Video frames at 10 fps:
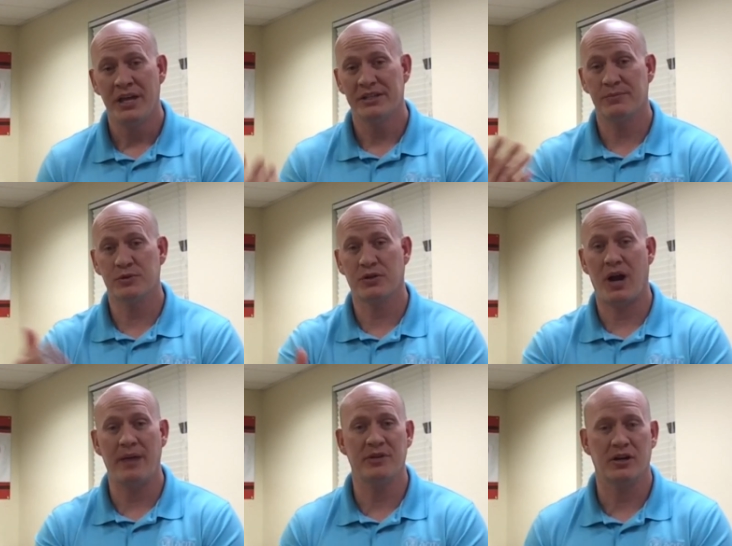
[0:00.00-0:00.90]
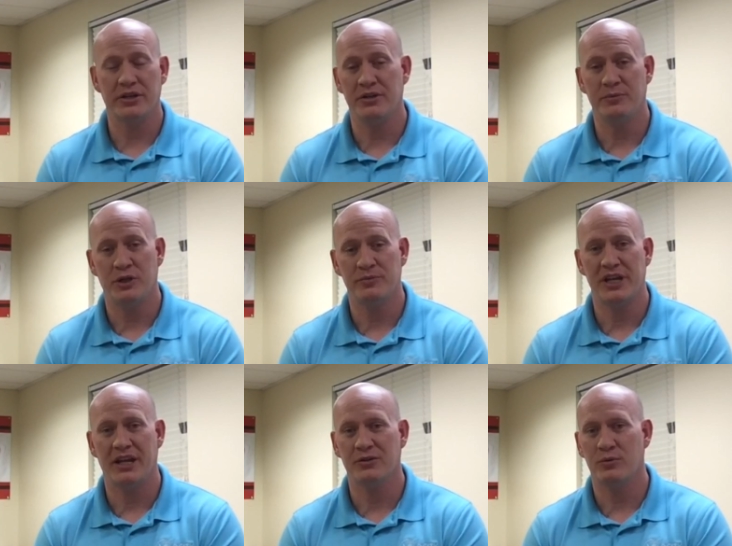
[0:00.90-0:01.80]
Subscribe to our YouTube
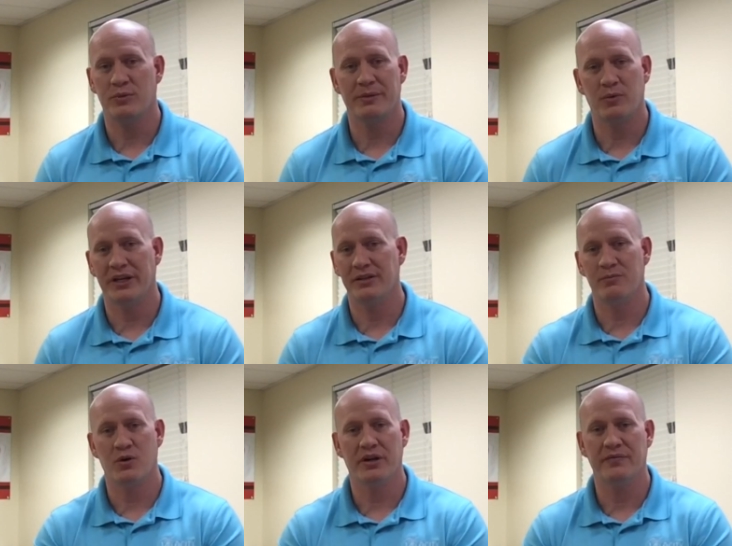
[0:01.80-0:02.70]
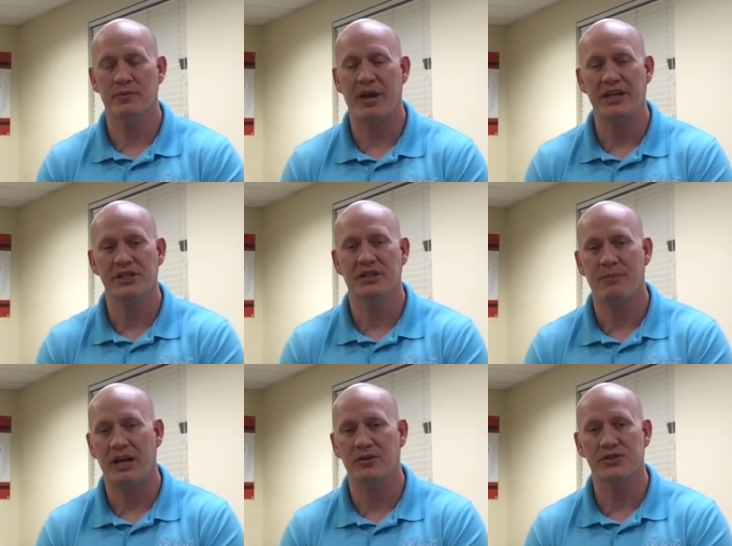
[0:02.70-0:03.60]
channel. We'll be bringing you more information
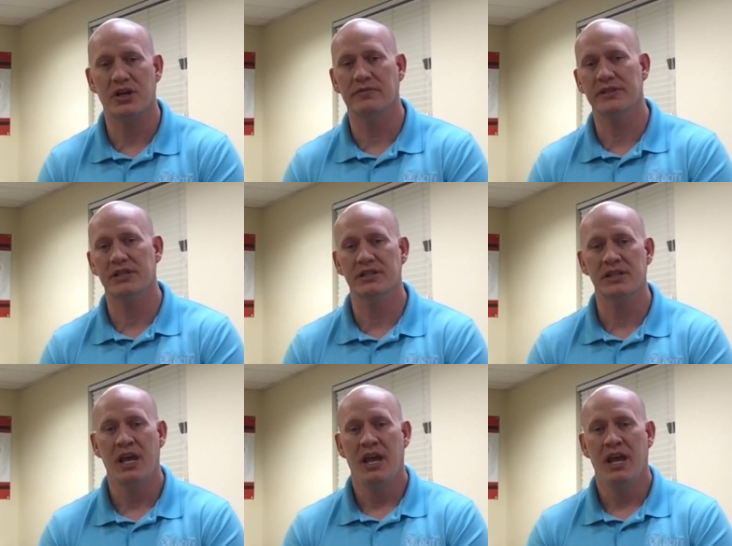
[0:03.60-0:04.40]
about our services